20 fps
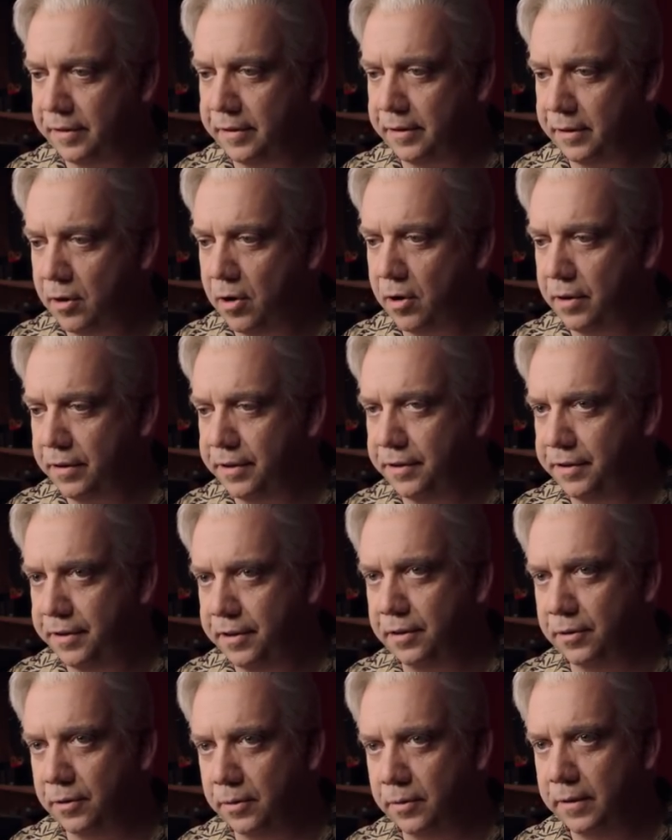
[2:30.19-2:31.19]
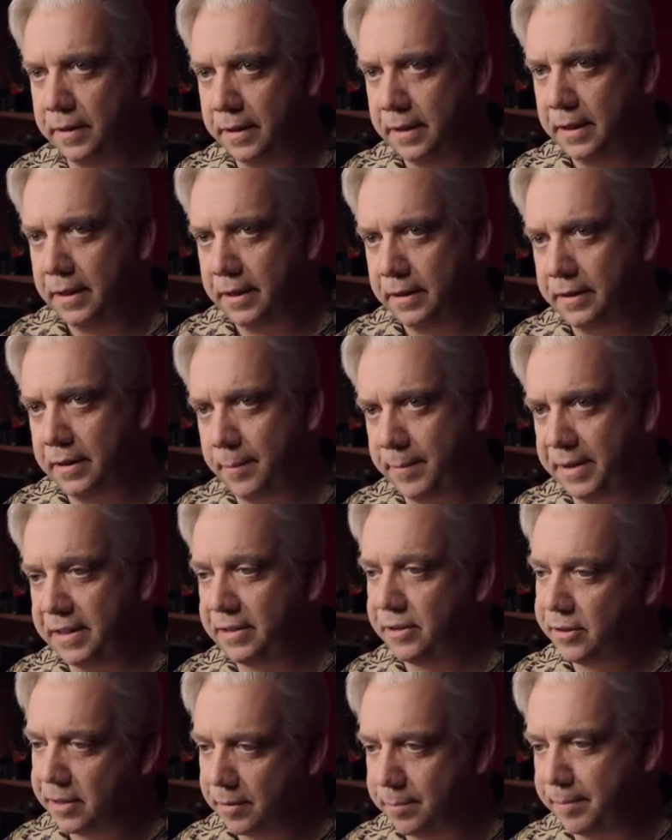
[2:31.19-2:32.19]
and they're hard to do. I
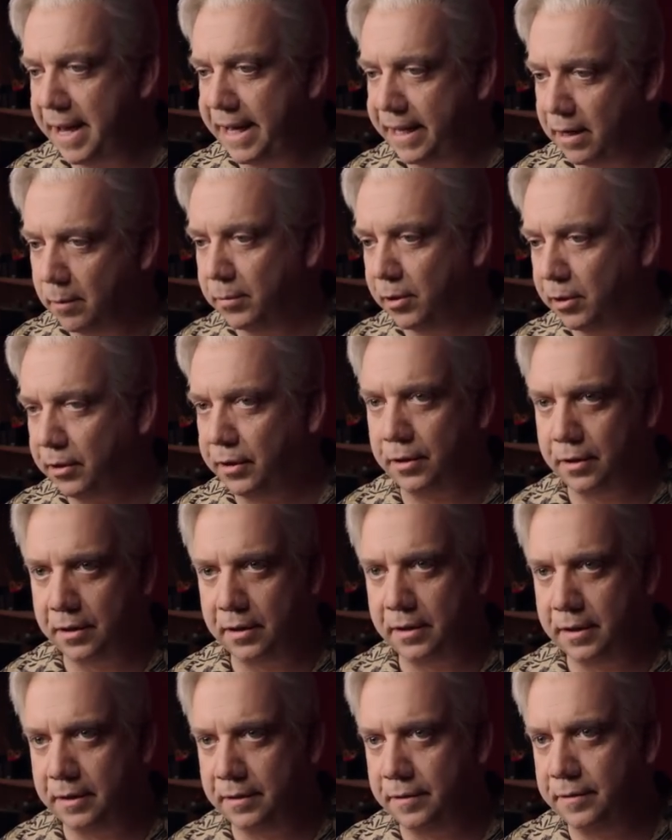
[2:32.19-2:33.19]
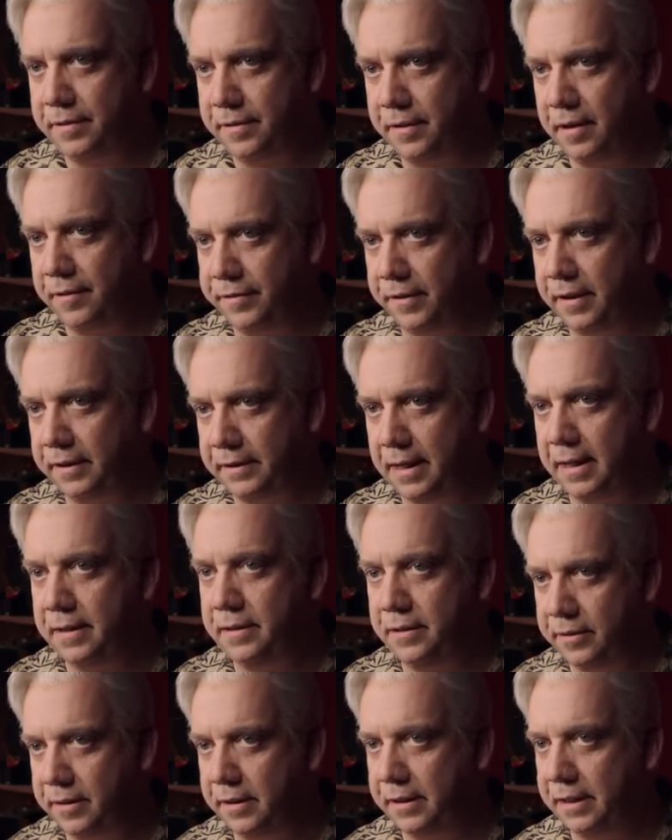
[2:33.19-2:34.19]
mean, you can make them look good and stuff like that,
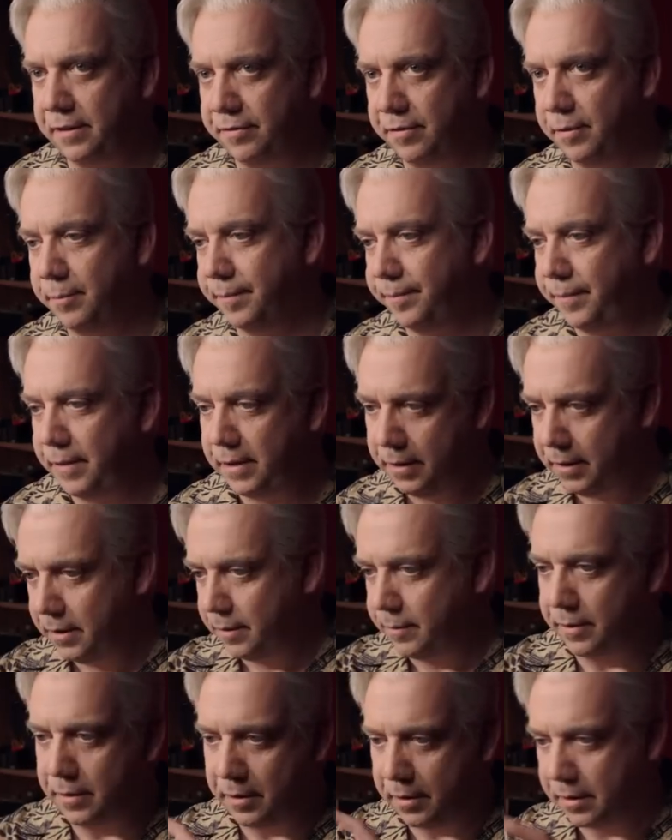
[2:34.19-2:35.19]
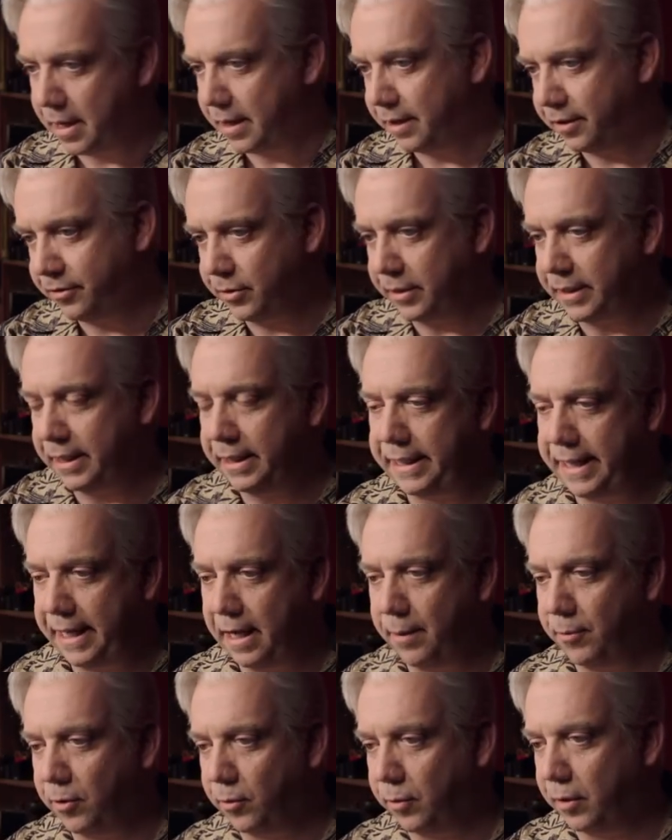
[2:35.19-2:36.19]
and you can give them with a lot of tricky
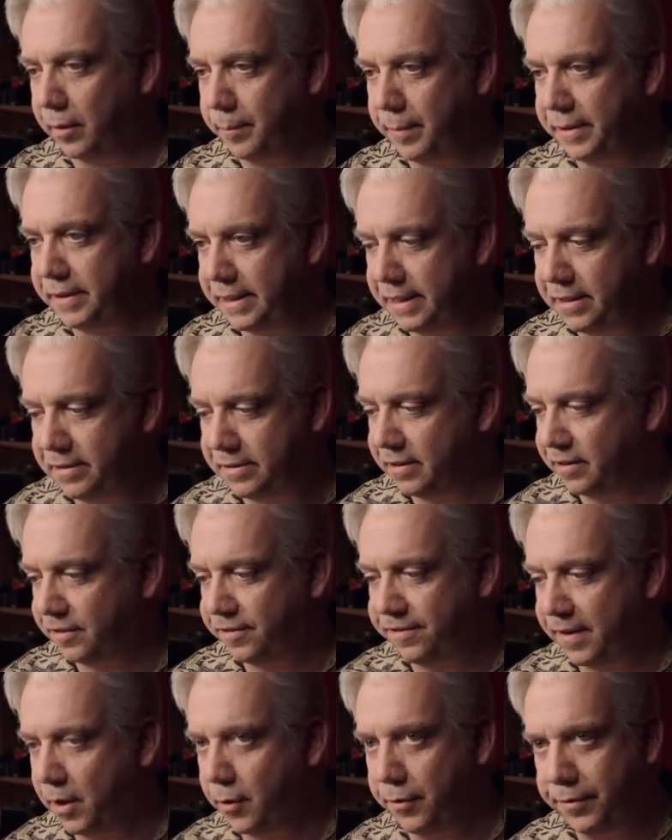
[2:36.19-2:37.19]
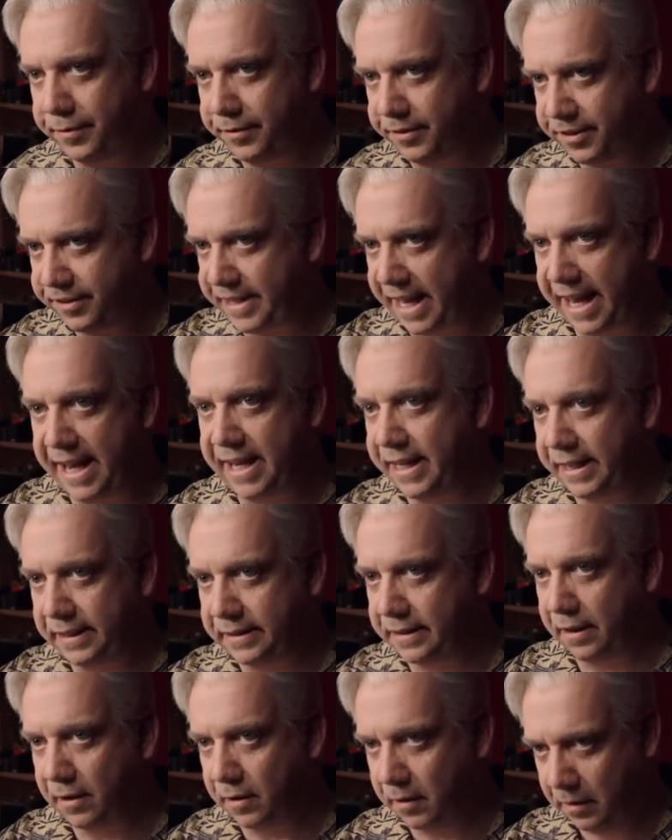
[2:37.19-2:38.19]
camera work, but these just felt standing
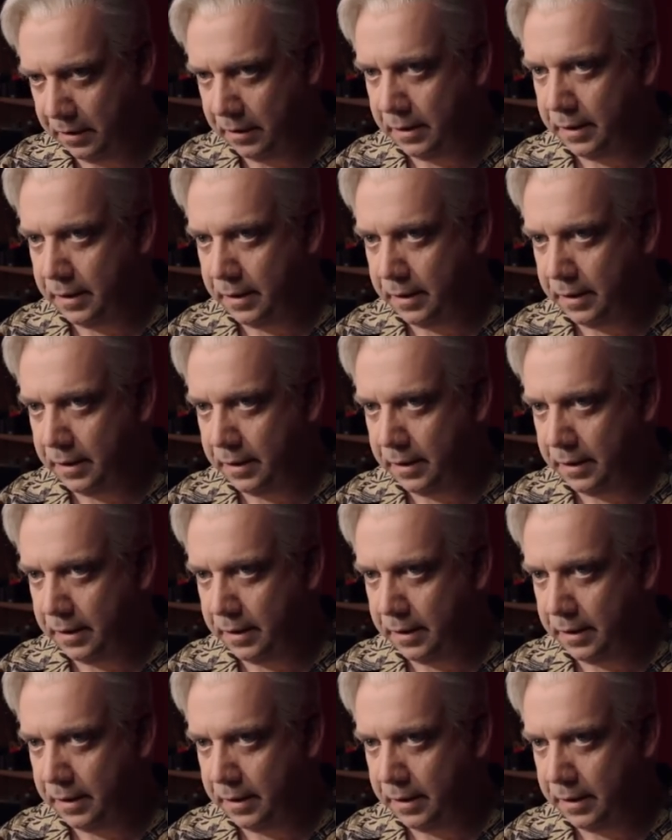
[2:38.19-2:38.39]
there